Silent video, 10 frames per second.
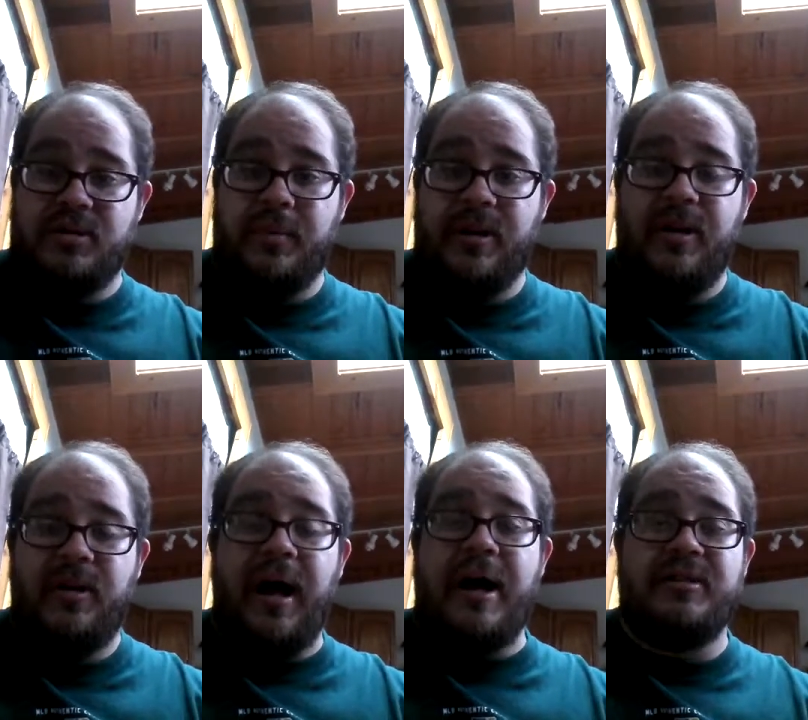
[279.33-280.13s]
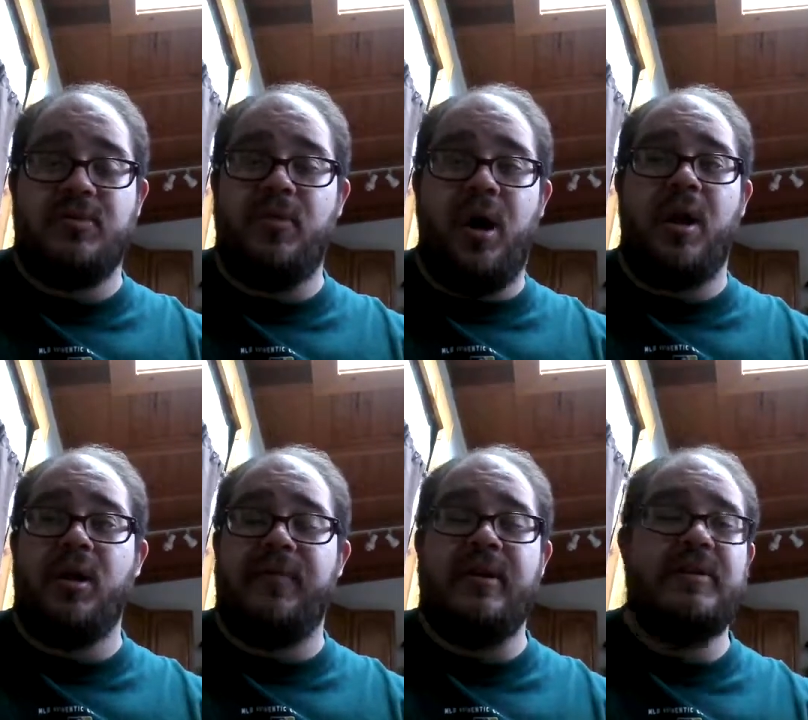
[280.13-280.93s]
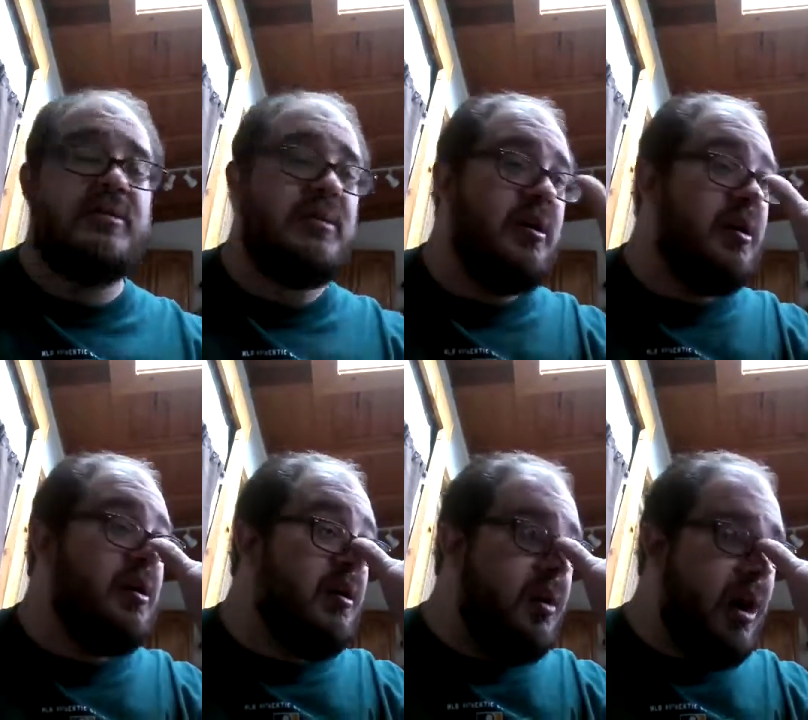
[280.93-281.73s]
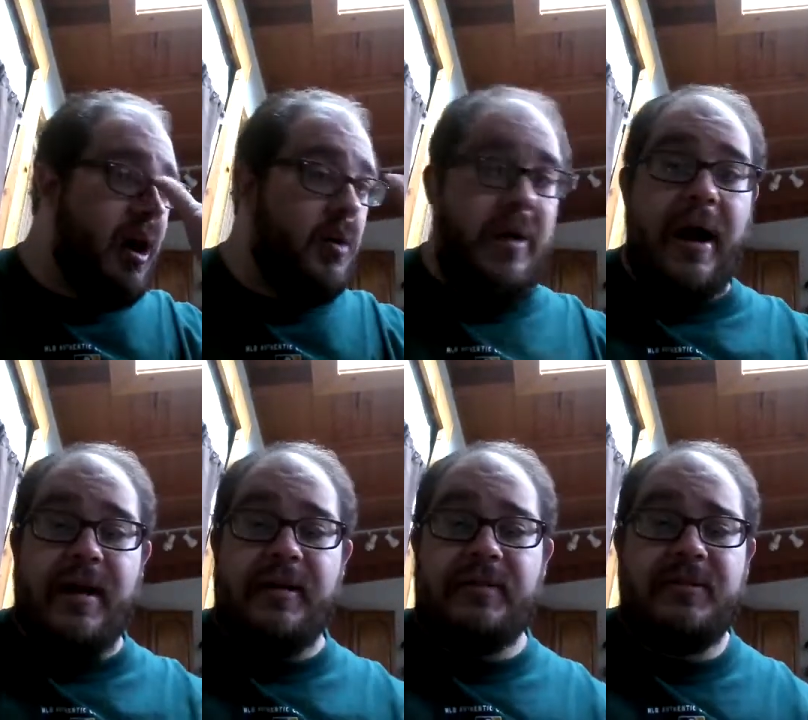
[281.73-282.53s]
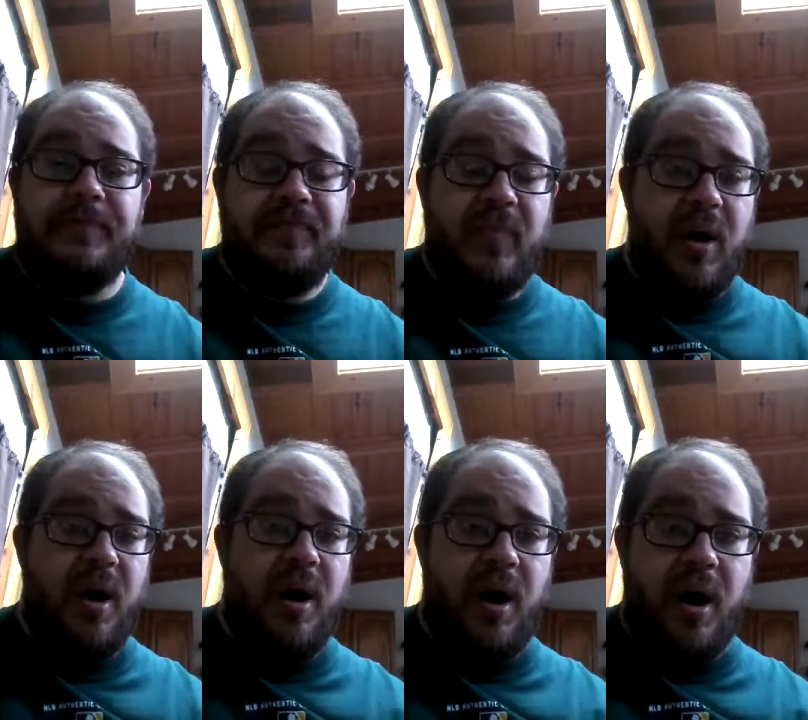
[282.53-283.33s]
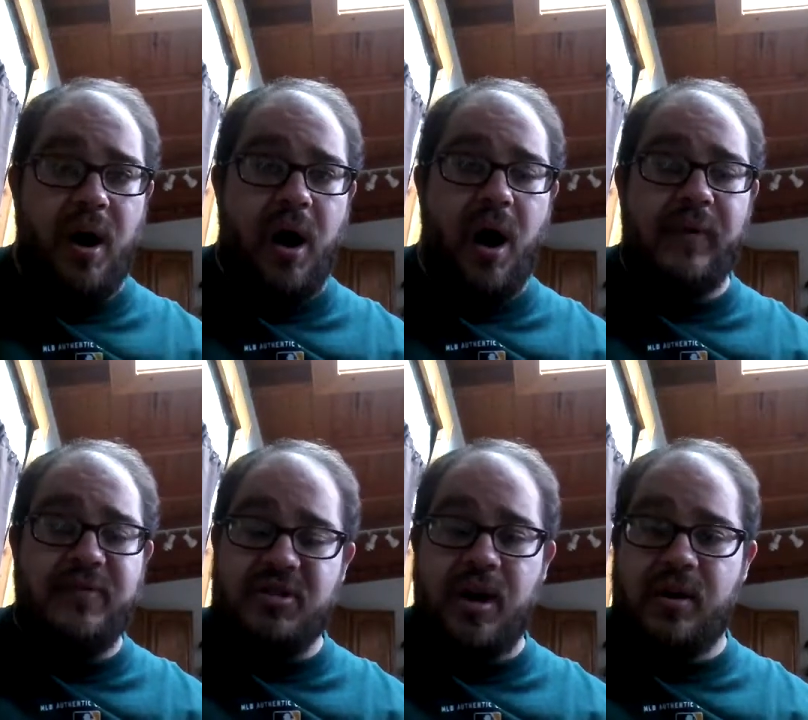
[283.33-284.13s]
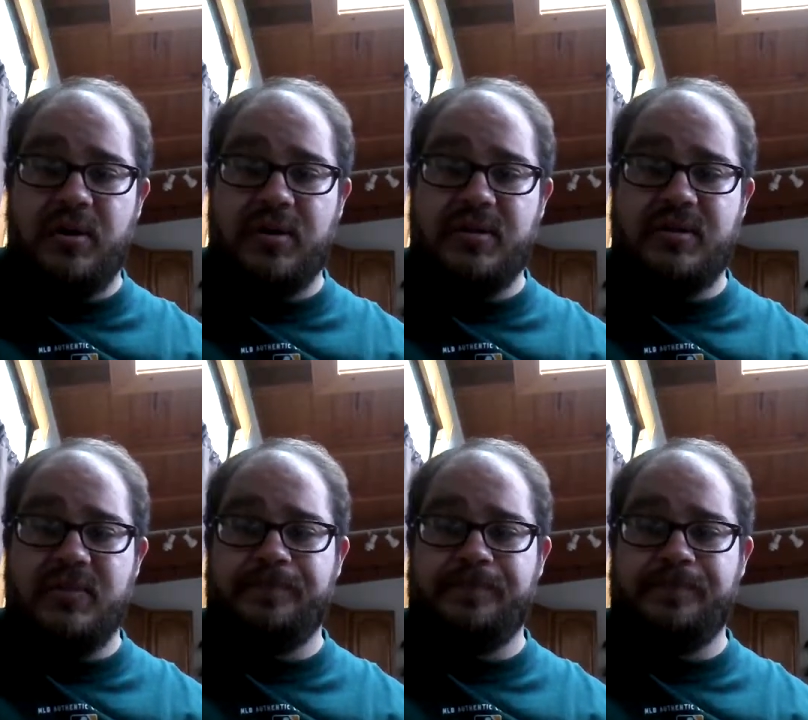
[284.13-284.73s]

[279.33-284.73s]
I mean, he lies through all of his writings, all of his articles.